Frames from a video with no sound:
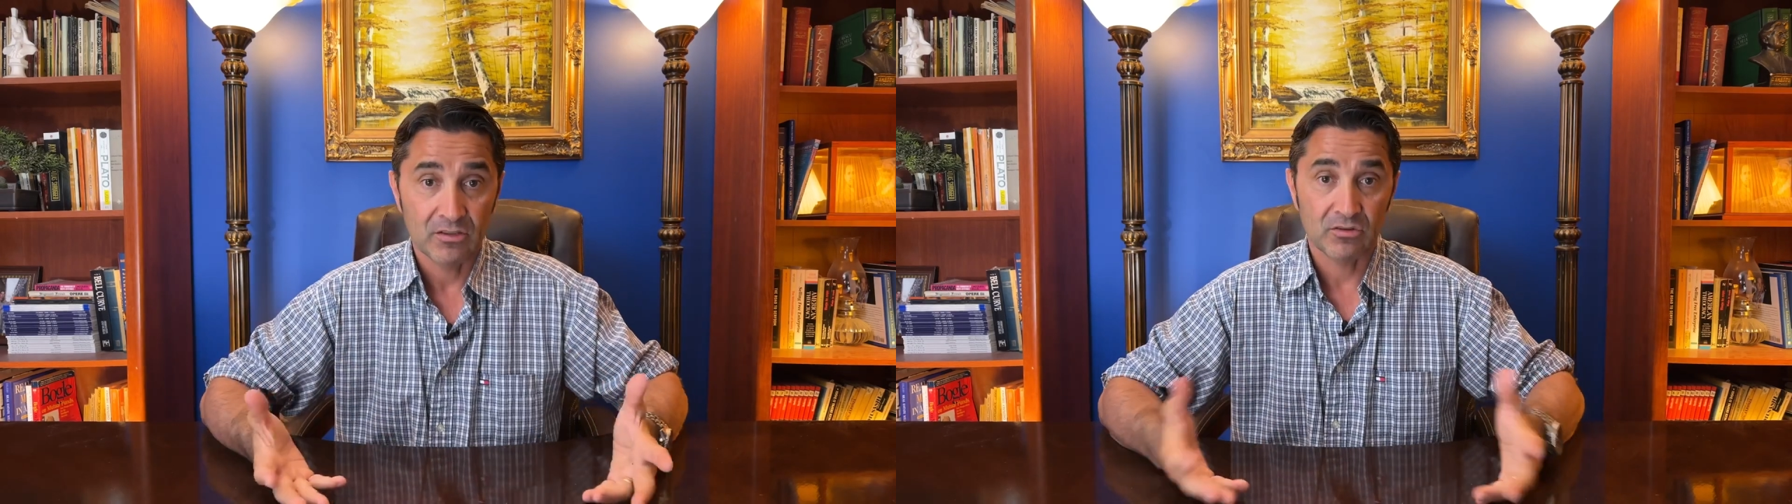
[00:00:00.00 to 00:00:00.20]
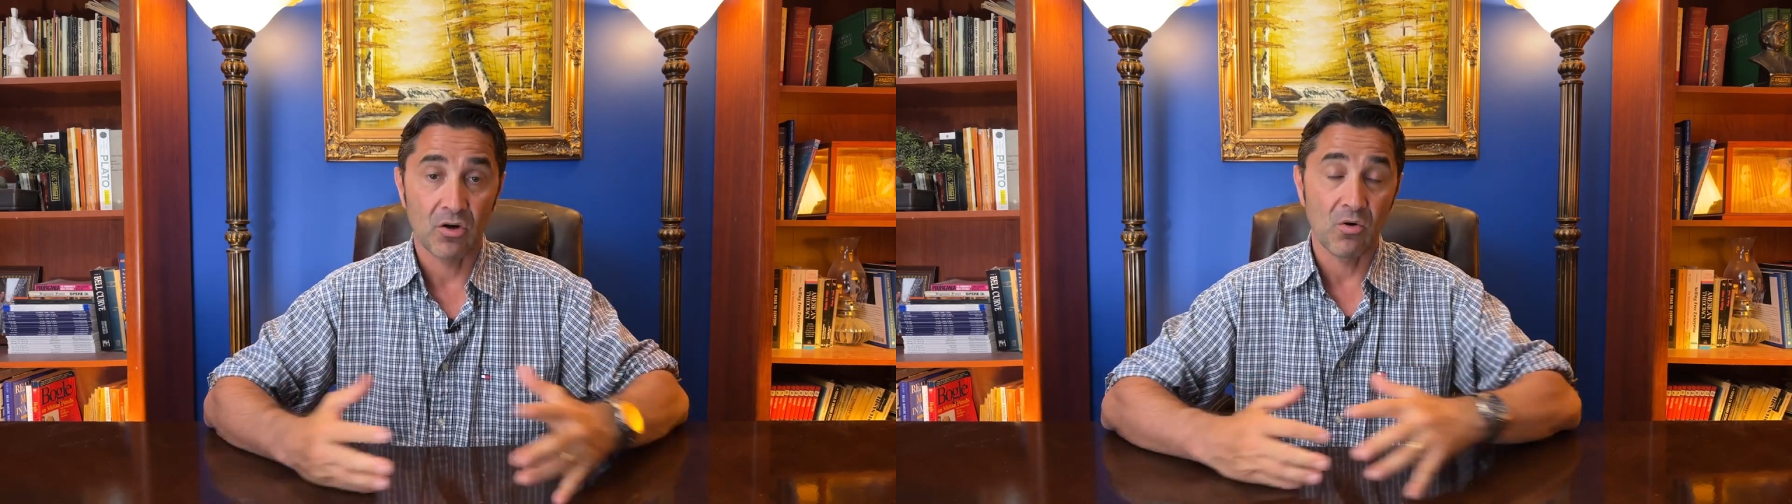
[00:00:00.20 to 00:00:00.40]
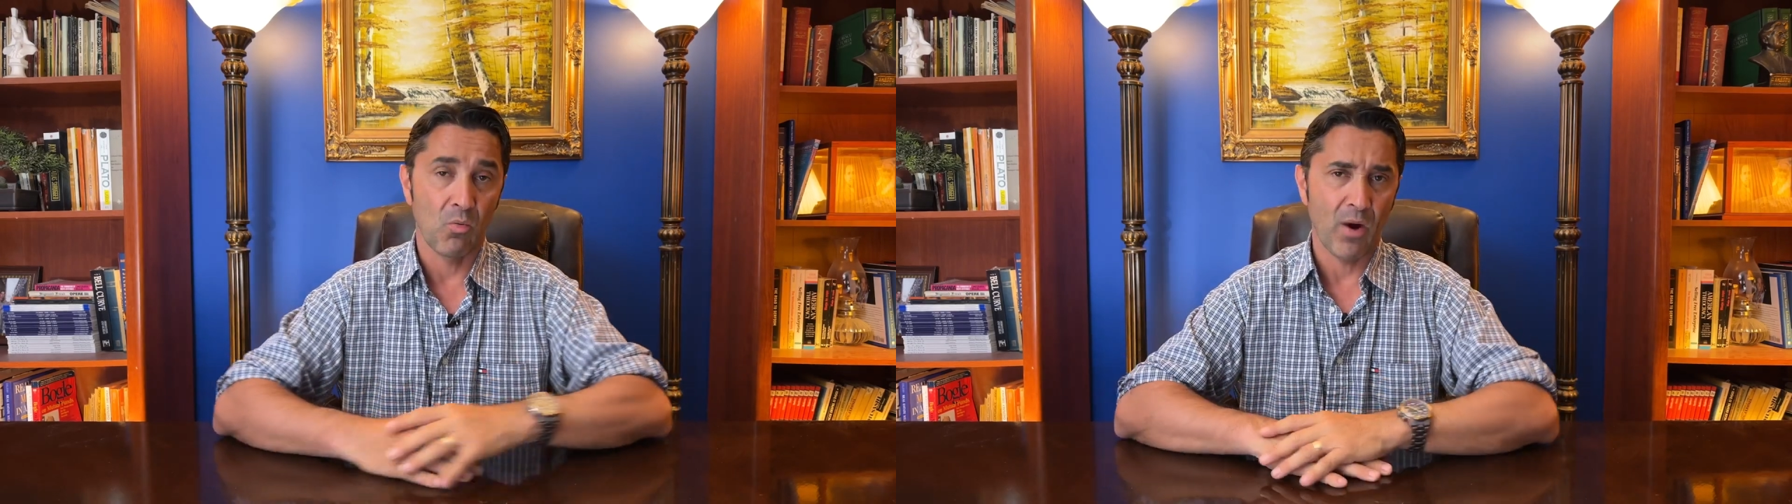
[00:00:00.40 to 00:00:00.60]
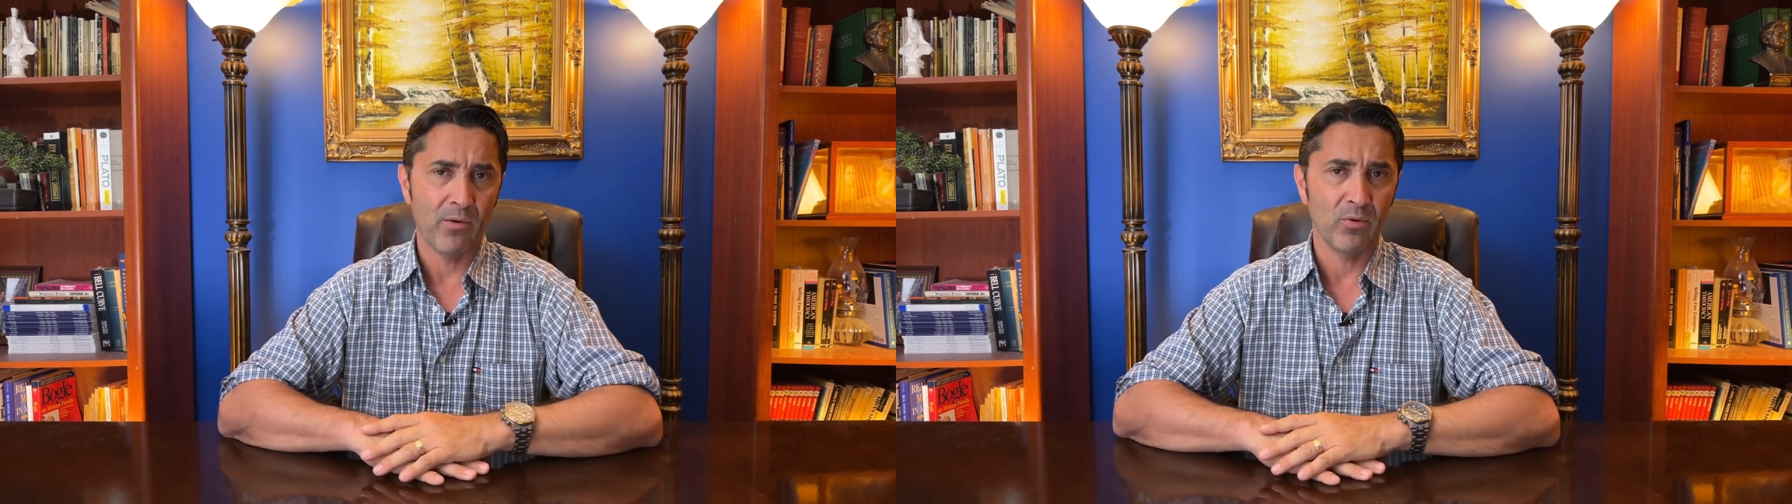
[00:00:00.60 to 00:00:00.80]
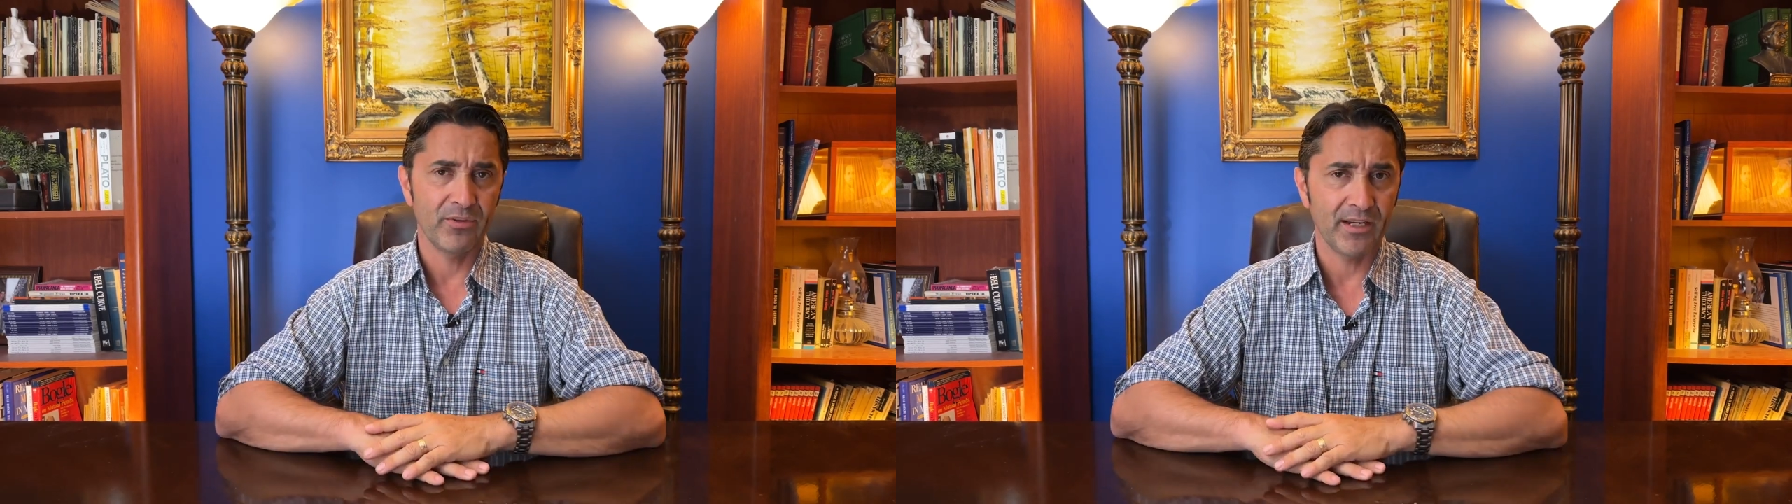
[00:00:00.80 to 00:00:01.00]
So
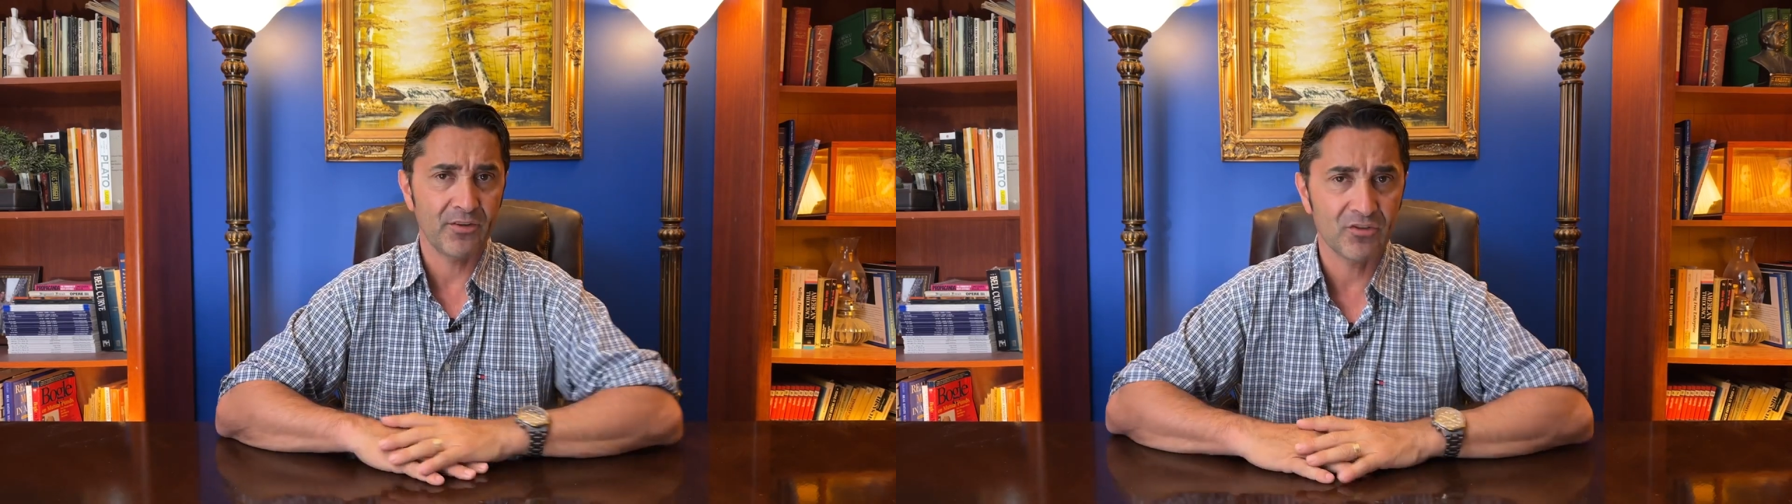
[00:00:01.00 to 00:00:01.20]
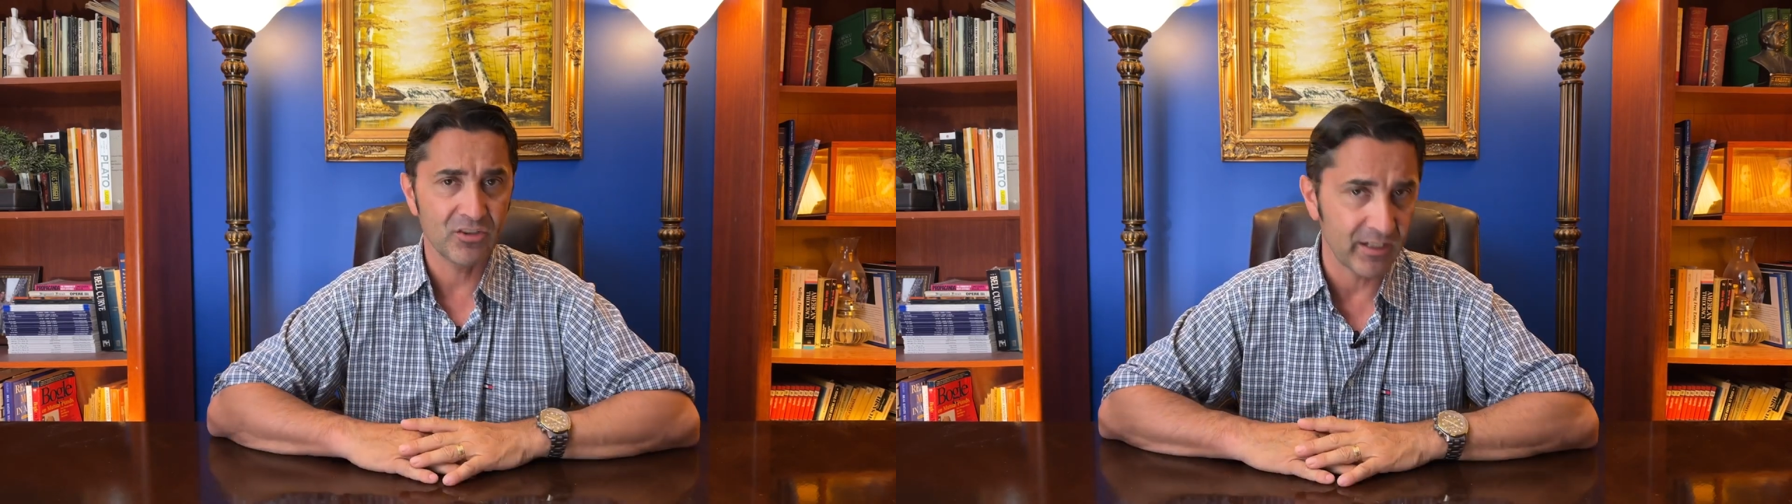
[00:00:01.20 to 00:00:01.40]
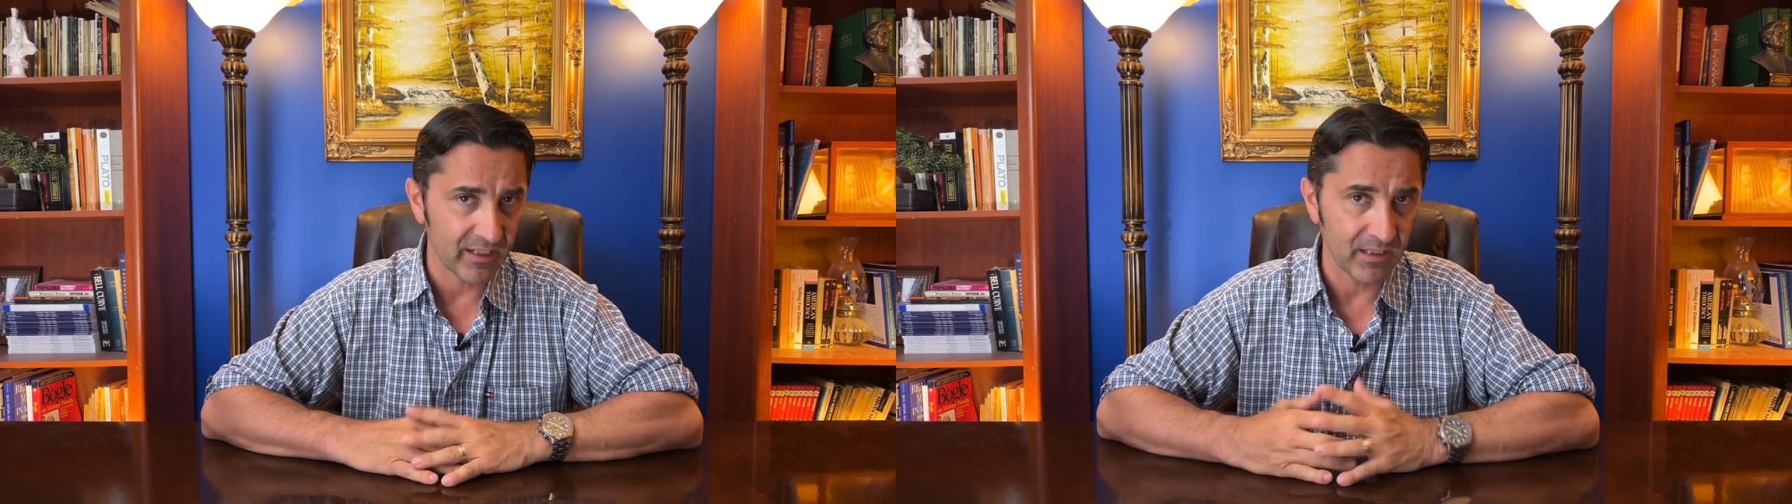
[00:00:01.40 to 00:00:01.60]
why would they consider